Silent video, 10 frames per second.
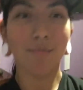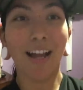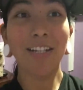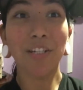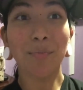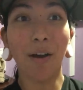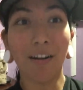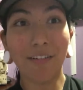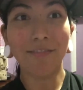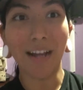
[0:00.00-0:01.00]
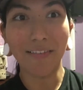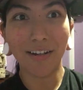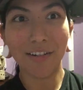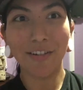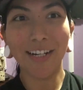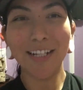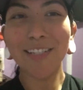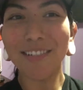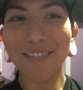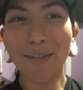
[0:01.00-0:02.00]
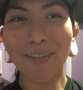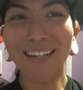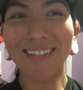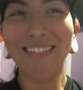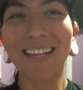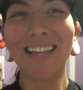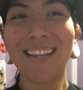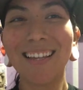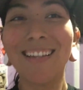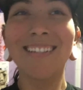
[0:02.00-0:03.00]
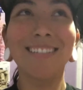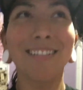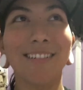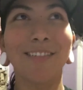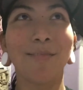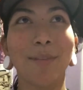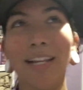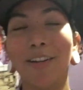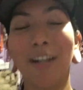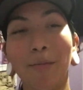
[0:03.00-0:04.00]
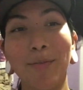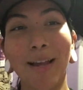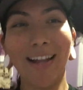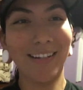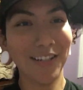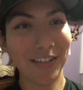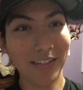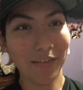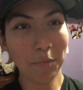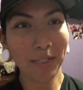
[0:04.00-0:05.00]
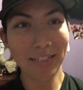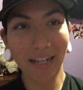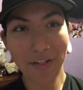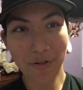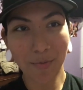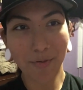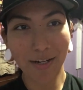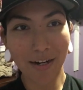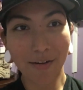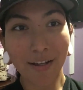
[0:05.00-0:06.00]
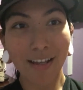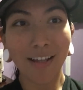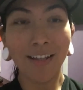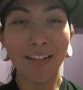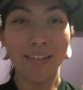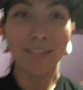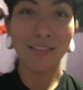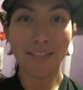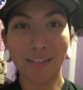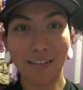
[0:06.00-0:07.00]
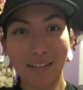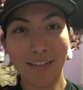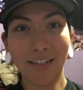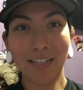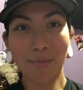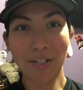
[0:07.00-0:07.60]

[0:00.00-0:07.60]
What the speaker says: I just bought her 500 Instagram likes to make her not be mad because she's giving me the silent treatment right now. You can see my